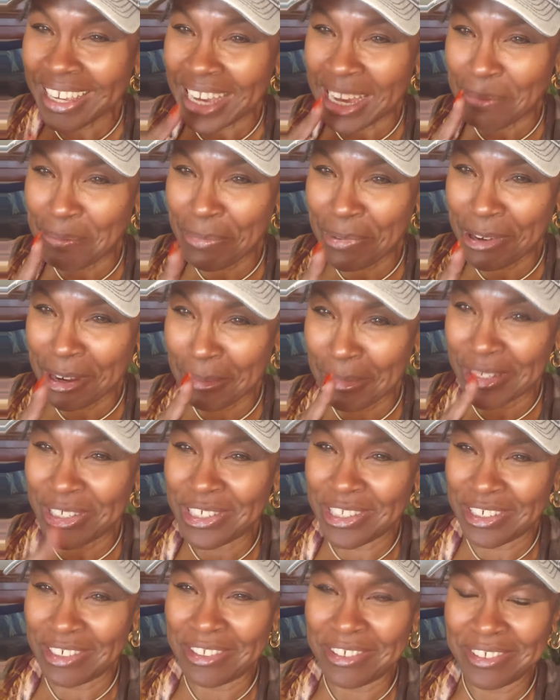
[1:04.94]
I
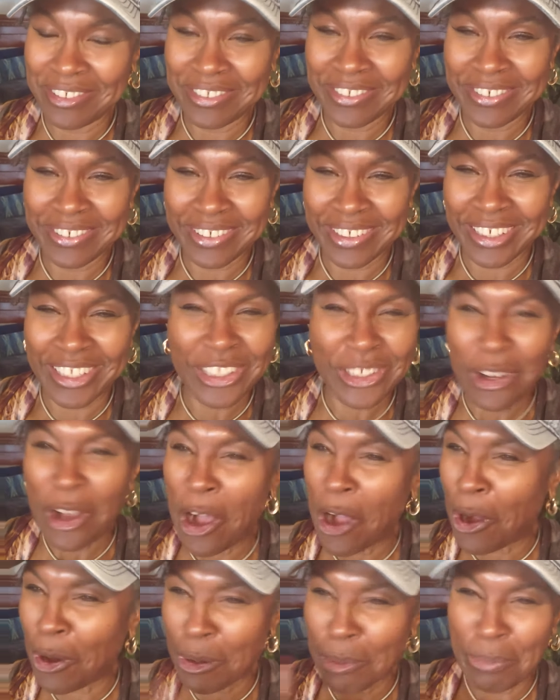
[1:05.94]
promise you, it'll
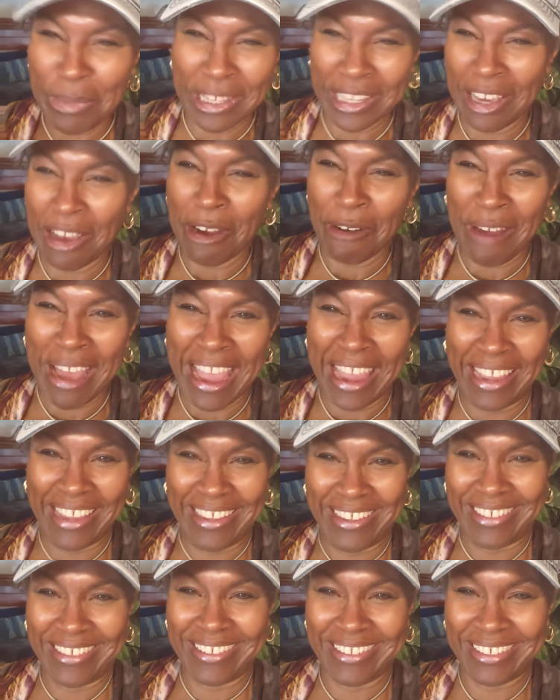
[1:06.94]
all be all right.
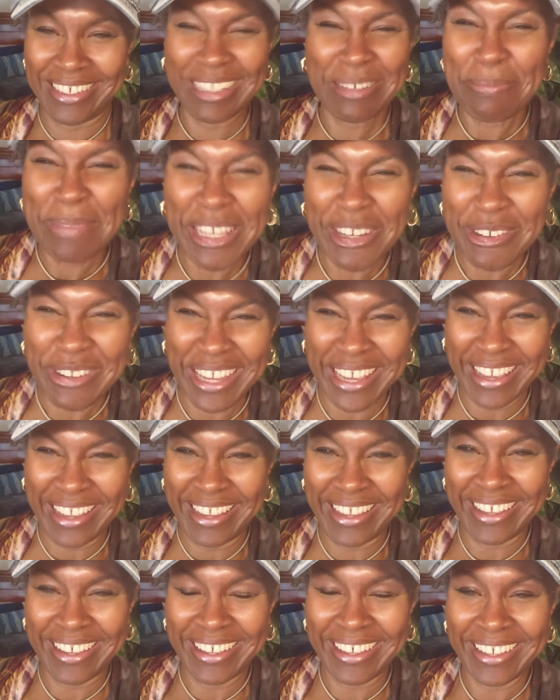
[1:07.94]
It'll be
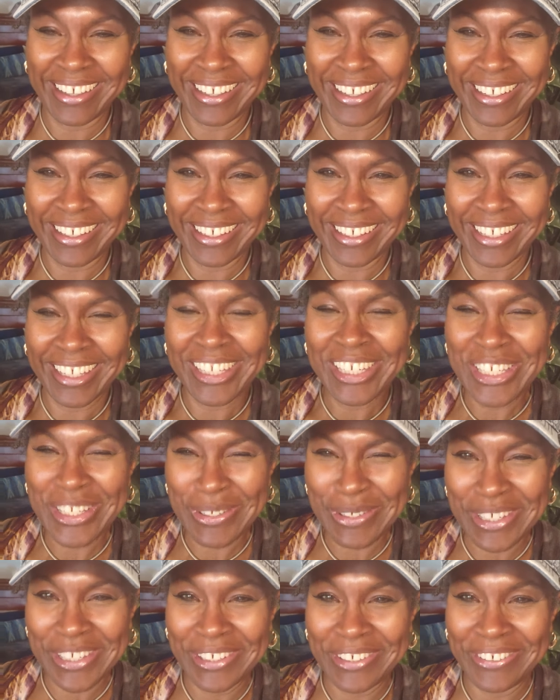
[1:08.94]
okay.
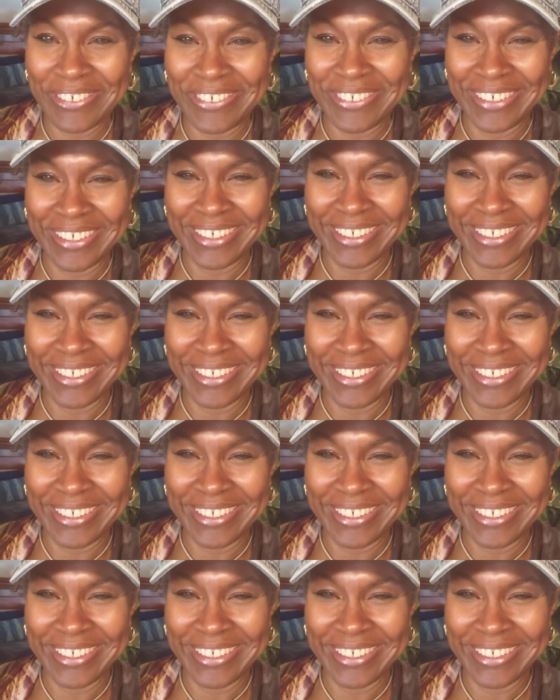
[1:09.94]
Do you.